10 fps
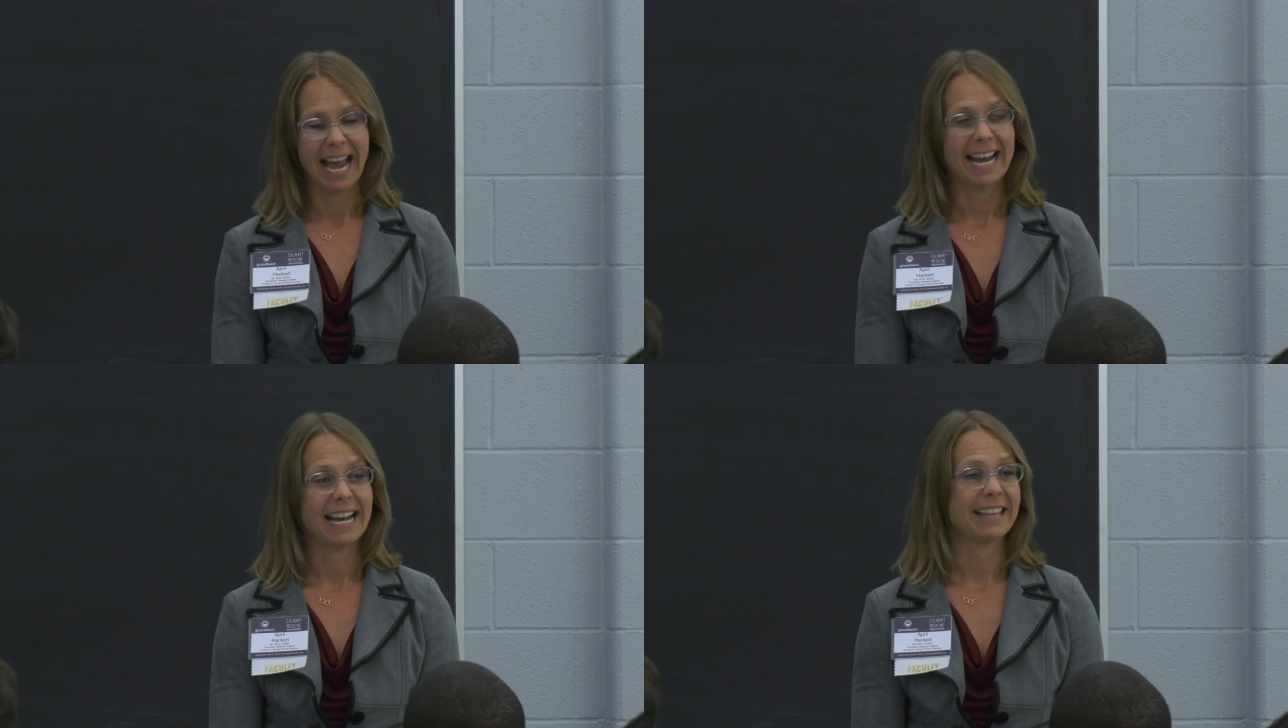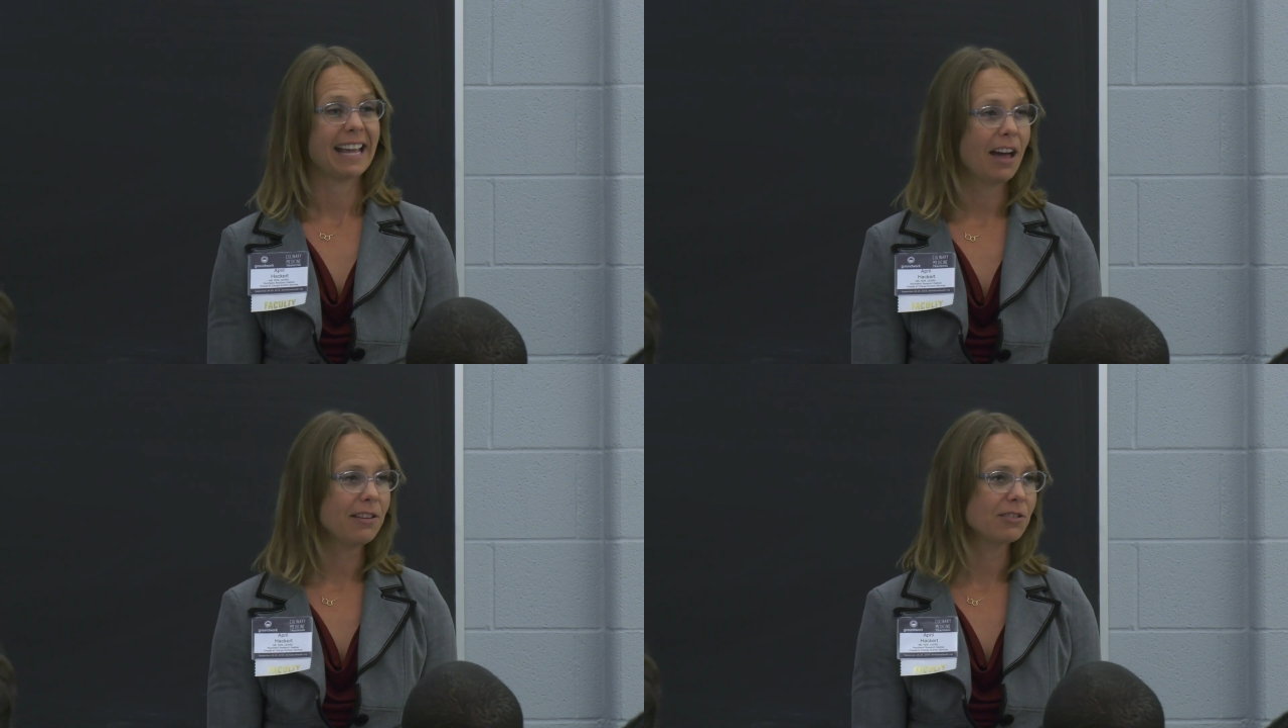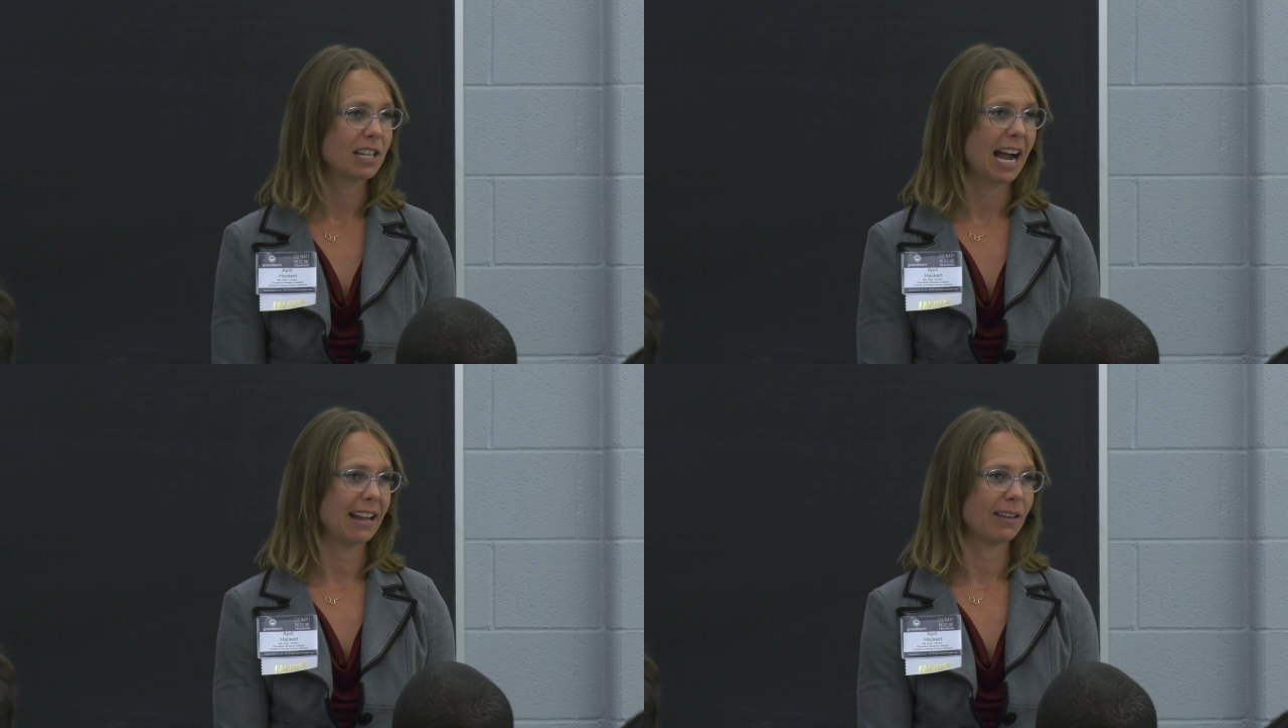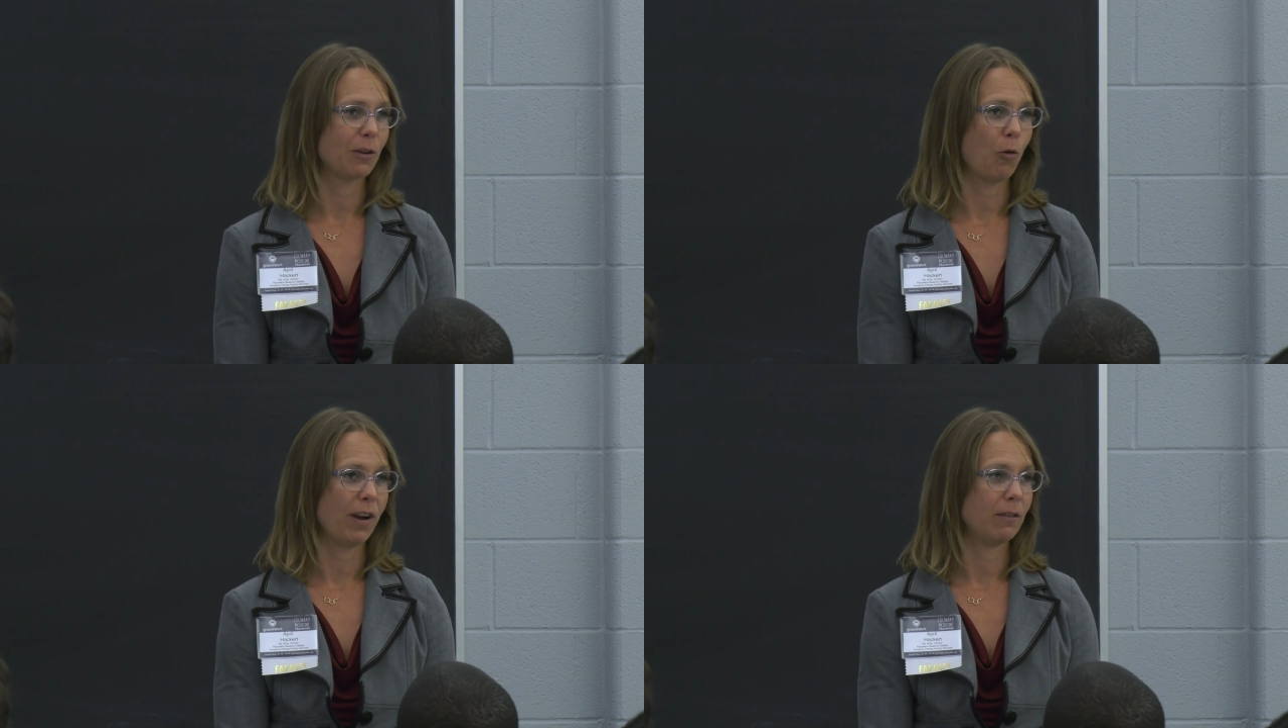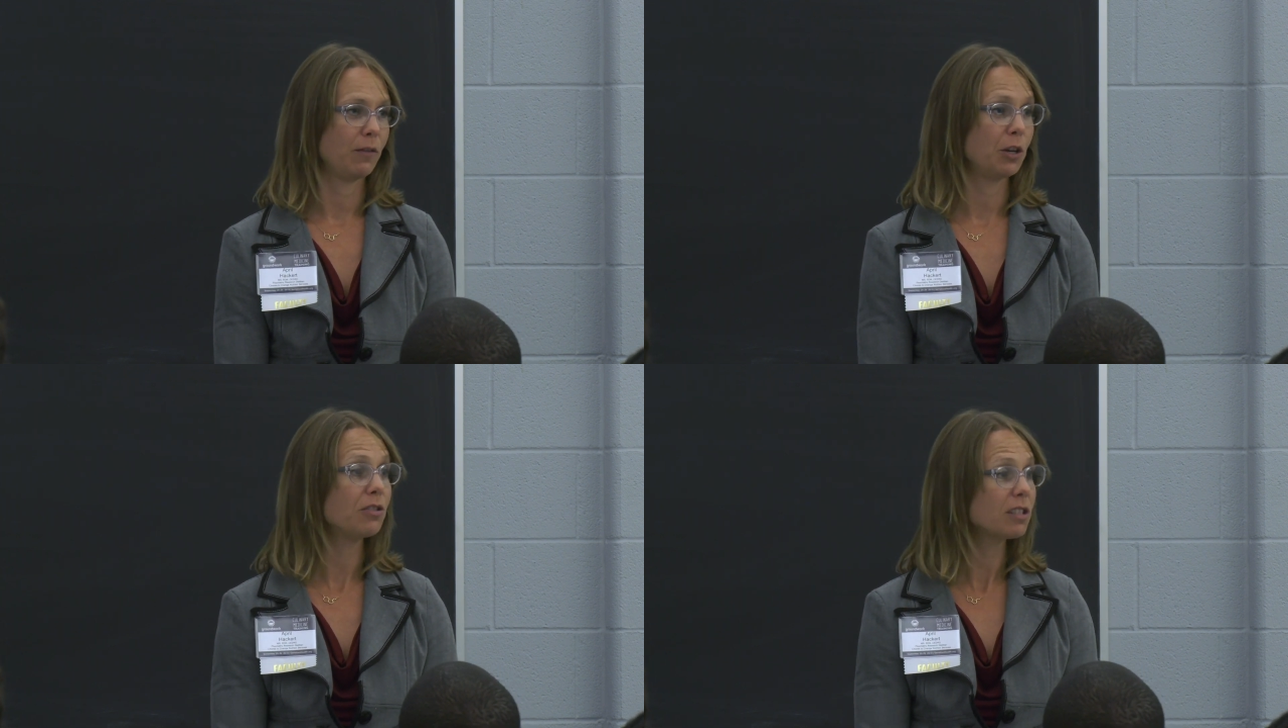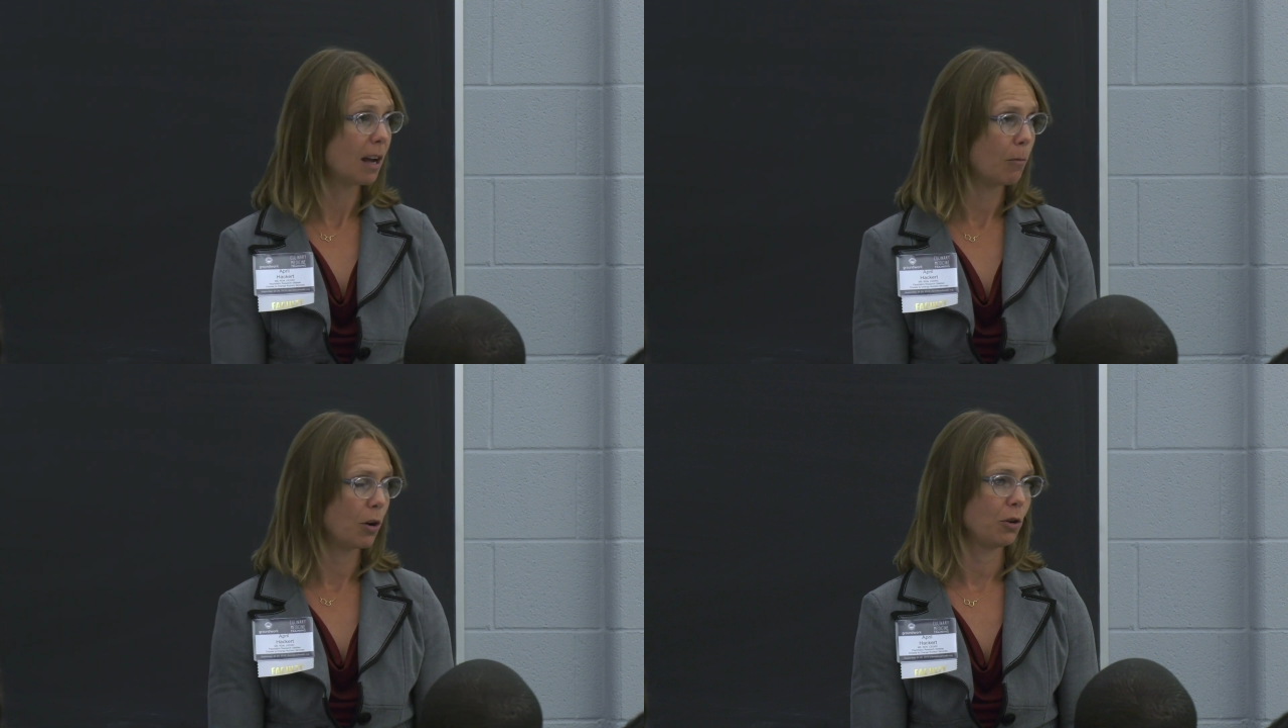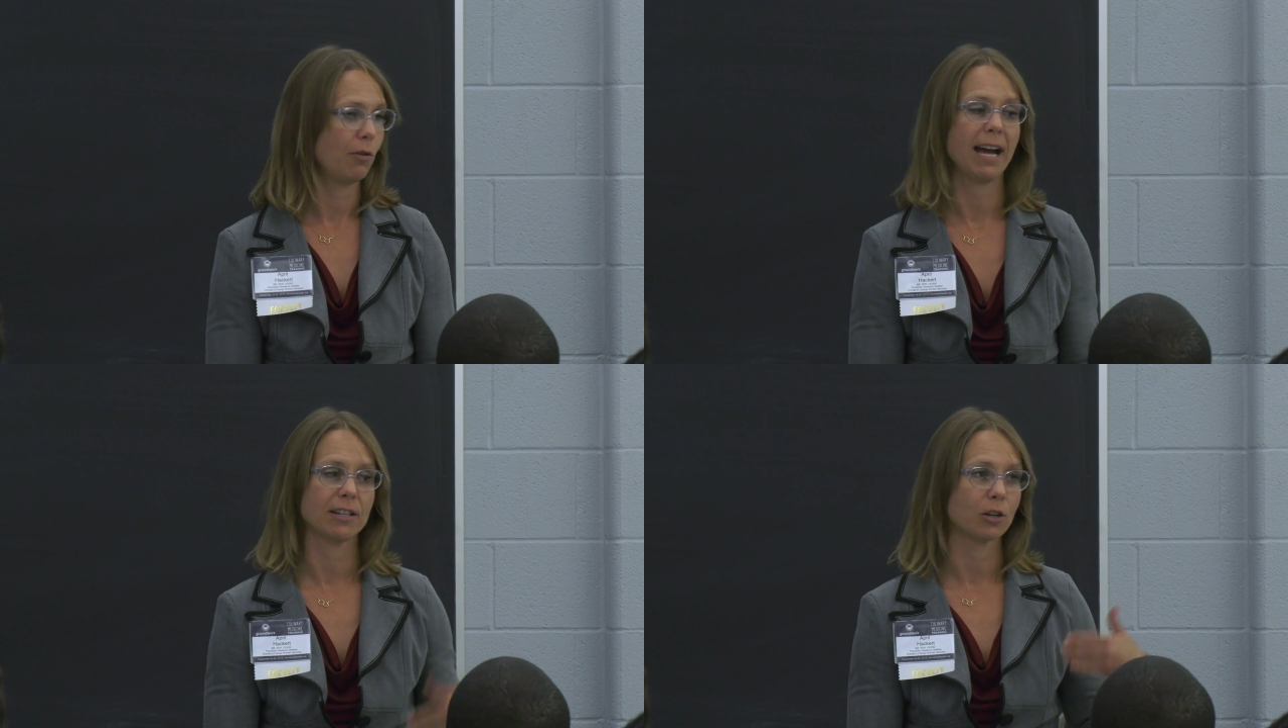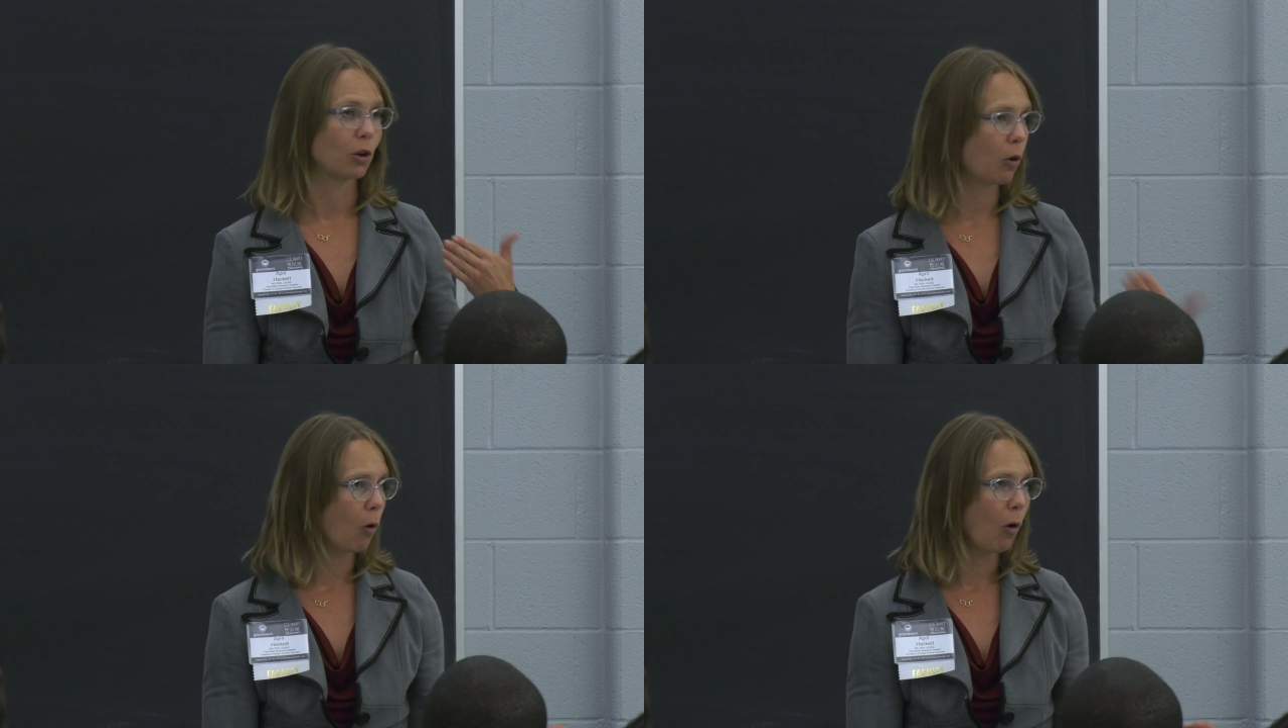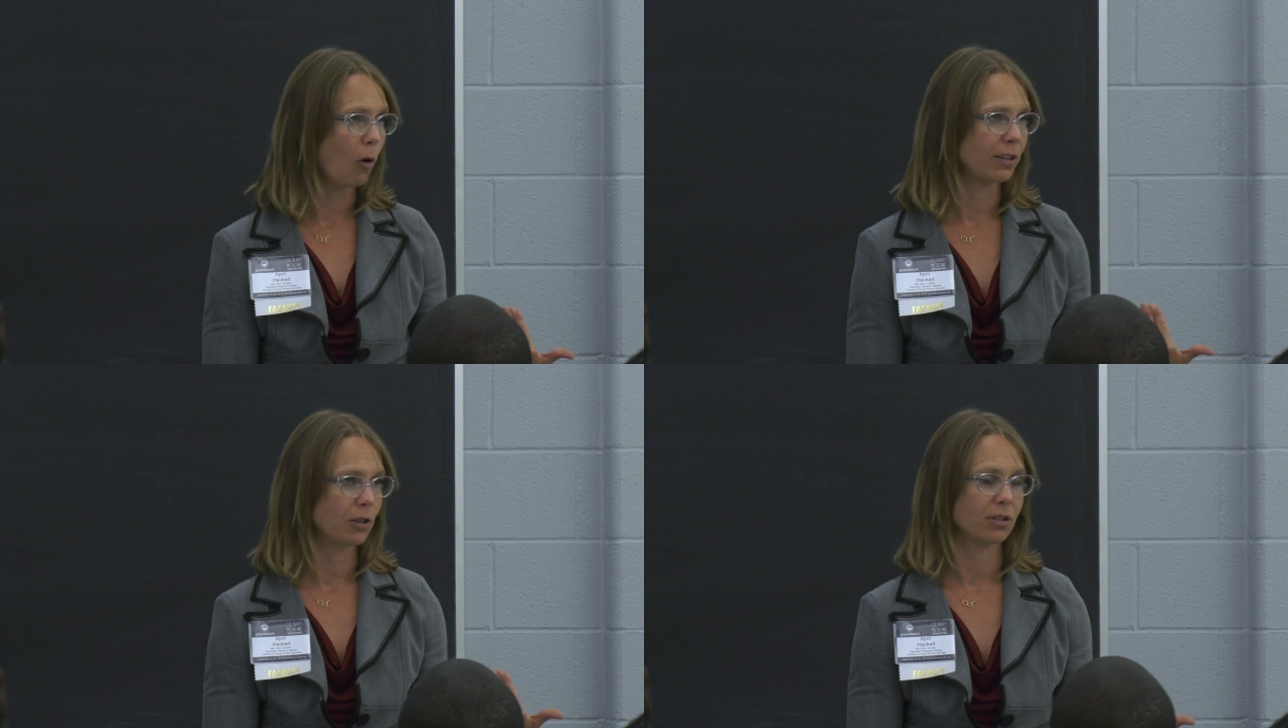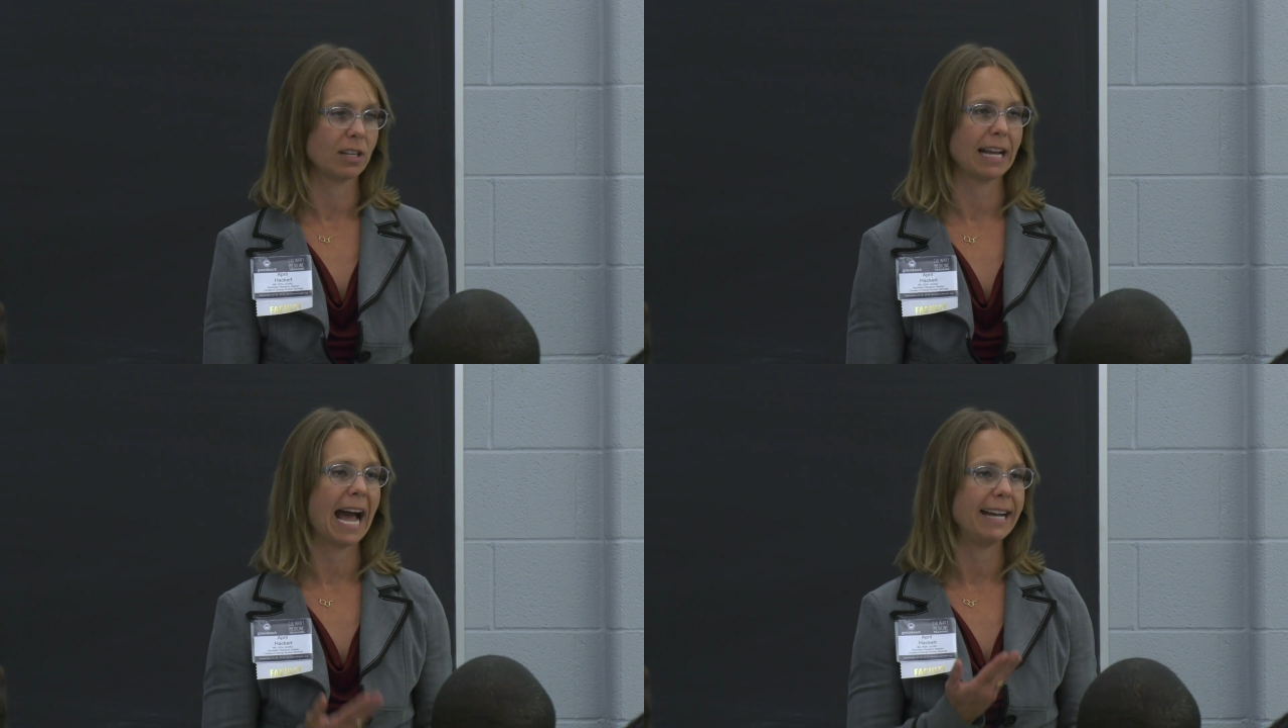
And on the other side of the coin, if you're someone who has a goal and you're just like,